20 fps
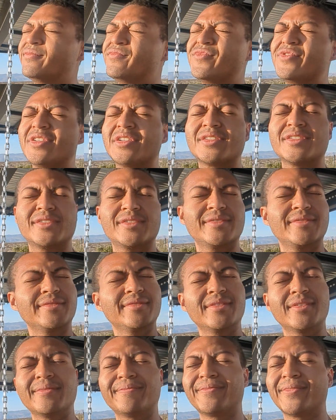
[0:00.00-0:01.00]
just
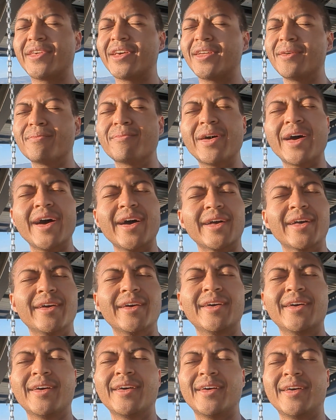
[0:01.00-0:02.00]
kicking back,
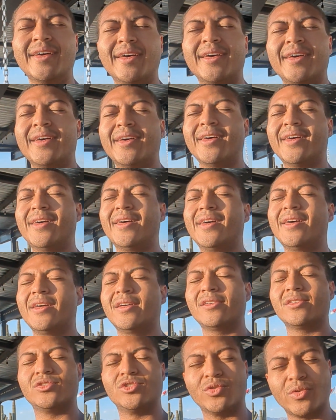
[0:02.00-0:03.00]

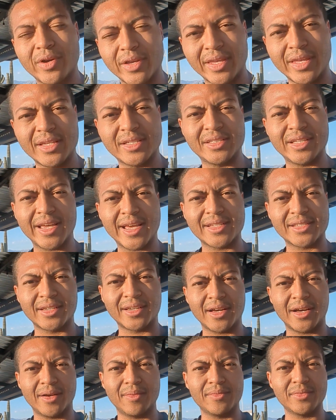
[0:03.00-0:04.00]
enjoying each day as it
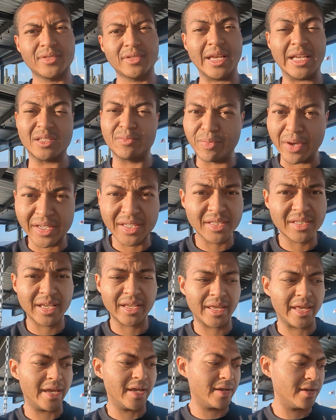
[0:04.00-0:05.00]
comes, as best as I
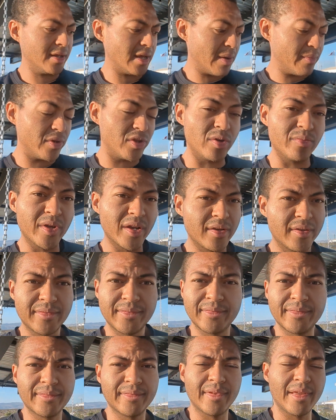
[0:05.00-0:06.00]
can. I'm human,
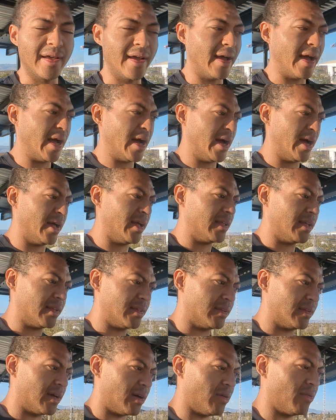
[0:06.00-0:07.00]
uh,
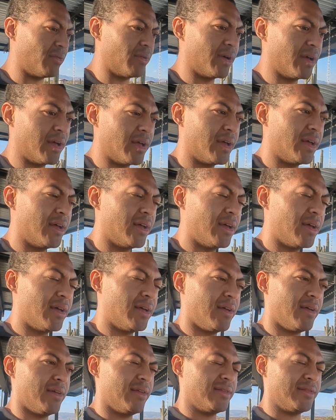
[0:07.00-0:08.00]
you know.
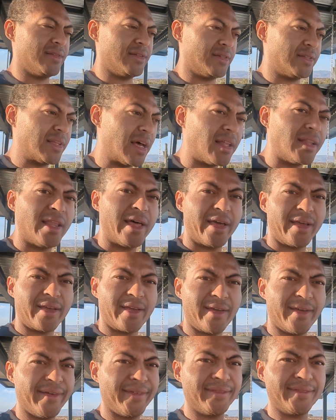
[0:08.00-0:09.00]
It's not
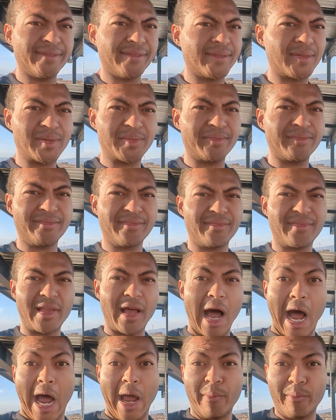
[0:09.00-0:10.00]
like
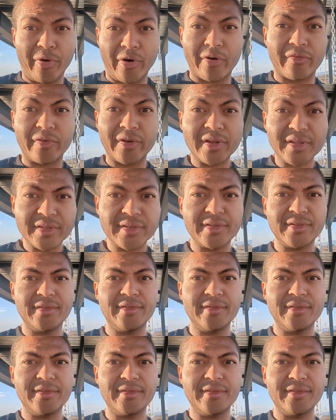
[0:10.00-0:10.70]
I'm perfect.